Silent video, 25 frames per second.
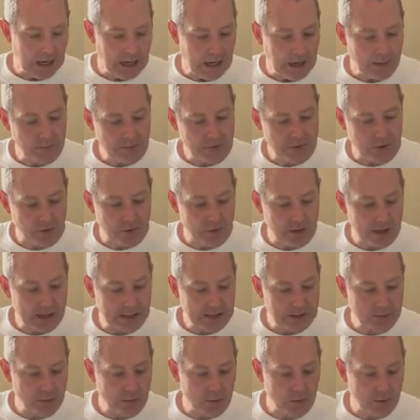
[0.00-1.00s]
So the
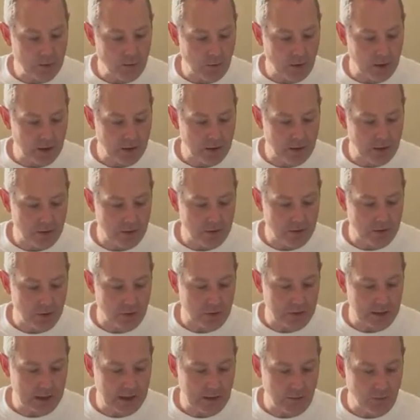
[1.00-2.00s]
next one we want to do is
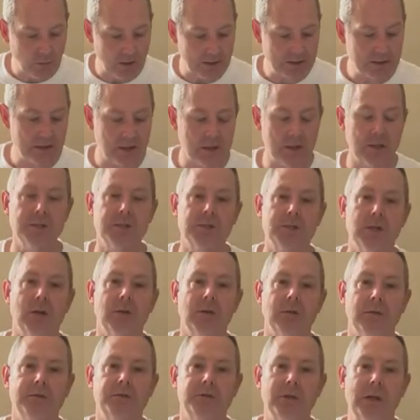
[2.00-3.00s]
look at what's the
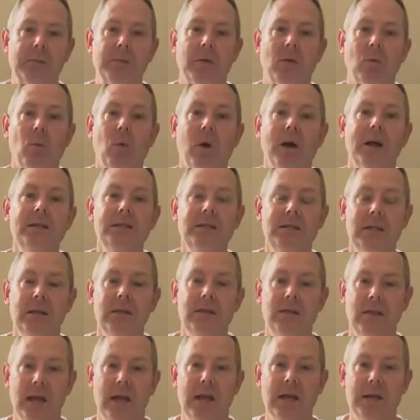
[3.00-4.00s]
conservative treatment. What
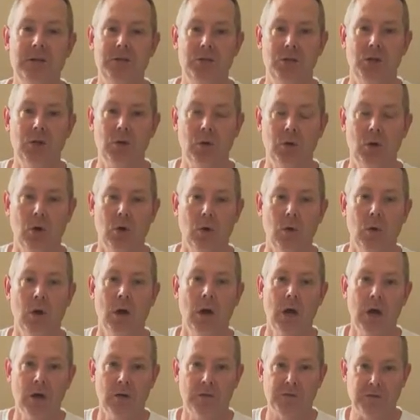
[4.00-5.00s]
did they do
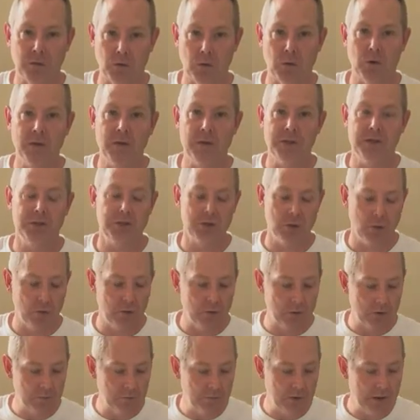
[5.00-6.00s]
for this
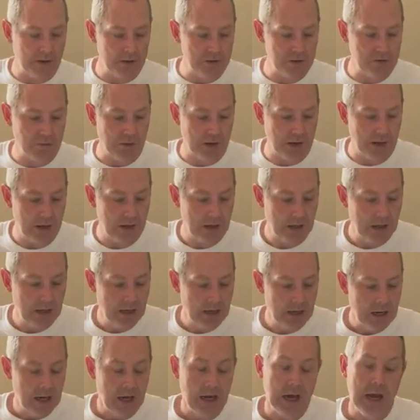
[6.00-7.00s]
shoulder impingement?
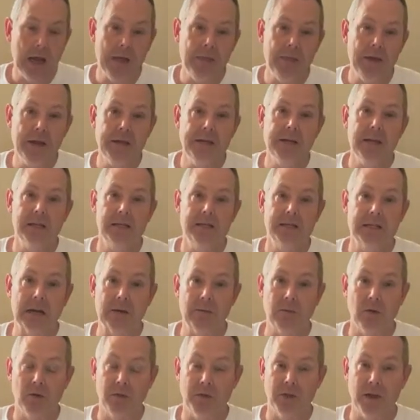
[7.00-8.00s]
And they did
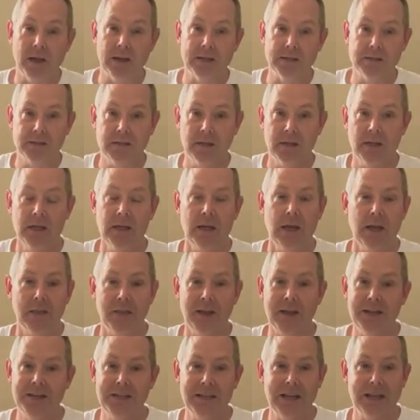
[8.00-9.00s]
several things.
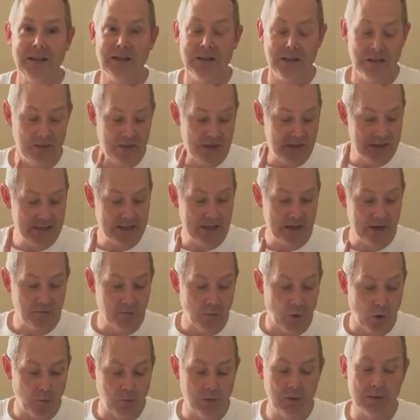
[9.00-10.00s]
They did a
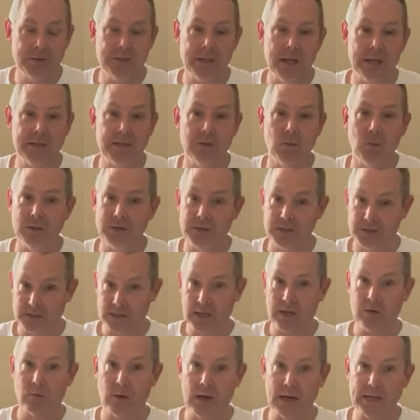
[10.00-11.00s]
mobilization, which is
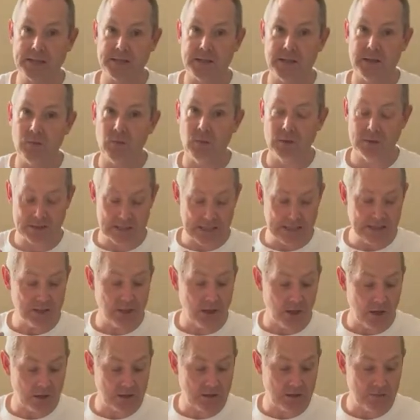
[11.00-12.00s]
they rested, which I
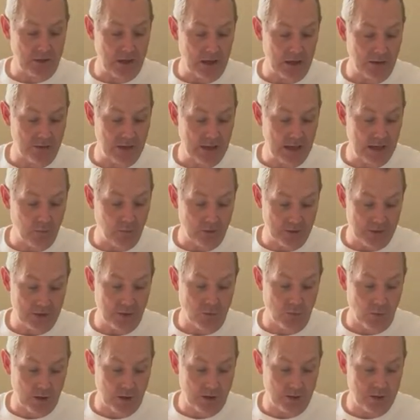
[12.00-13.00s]
talked about that, what you
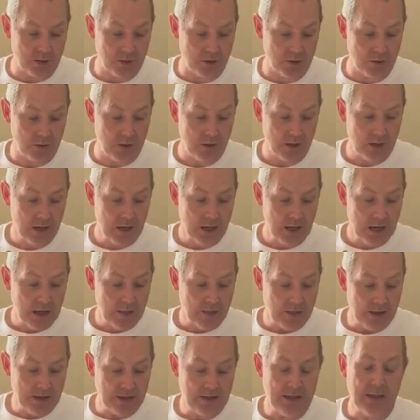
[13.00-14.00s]
want to do.
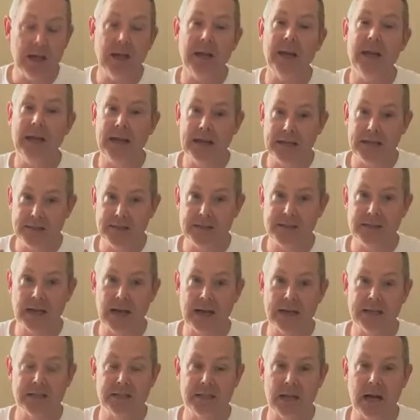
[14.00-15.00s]
They did
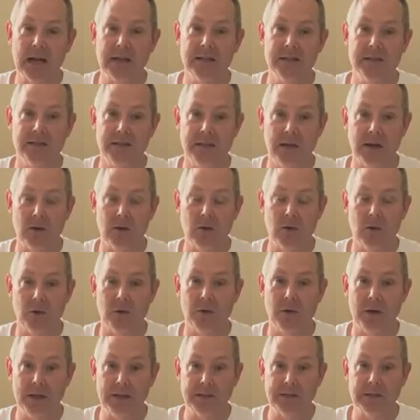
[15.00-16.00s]
NSAIDs,
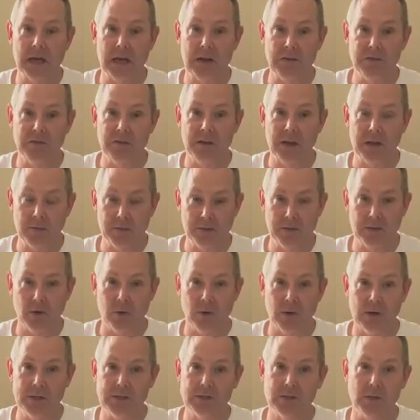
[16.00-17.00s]
non-steroidal
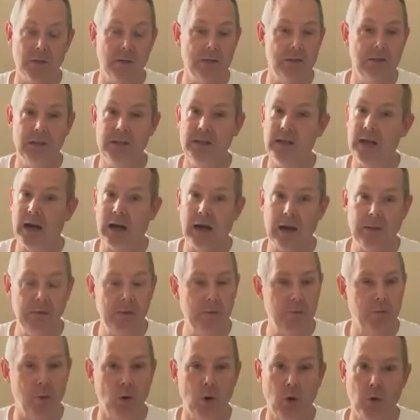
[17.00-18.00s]
anti-inflammatory. So they did the
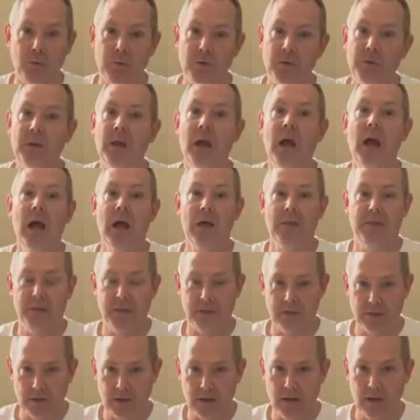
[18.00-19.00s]
ibuprofen,
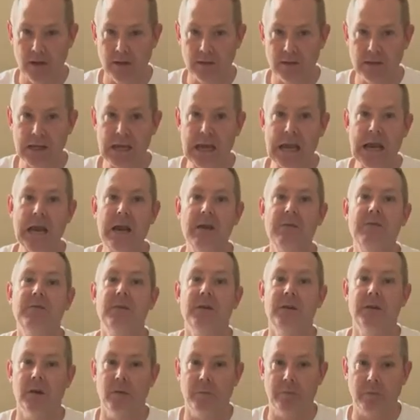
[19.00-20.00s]
the Aleve,
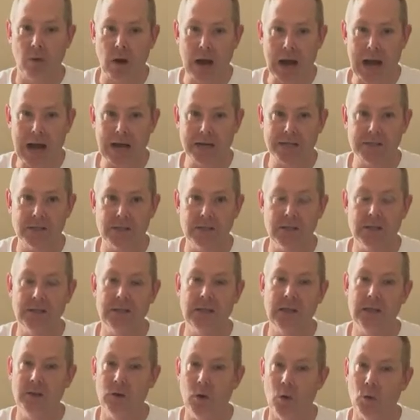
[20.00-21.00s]
the naproxen. They
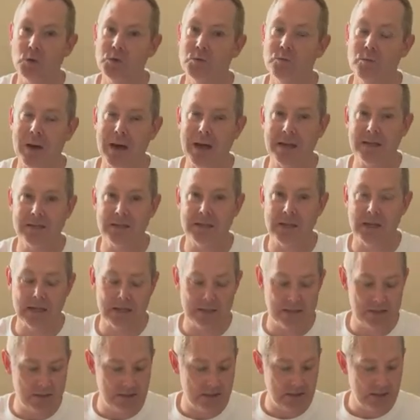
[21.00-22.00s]
did those
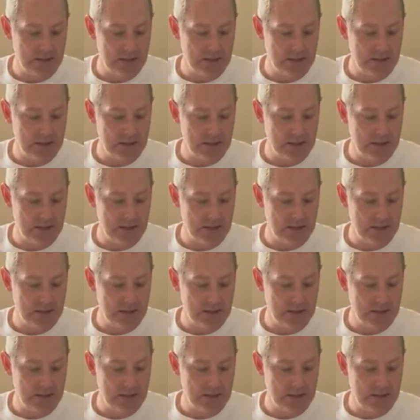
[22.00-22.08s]
medicines.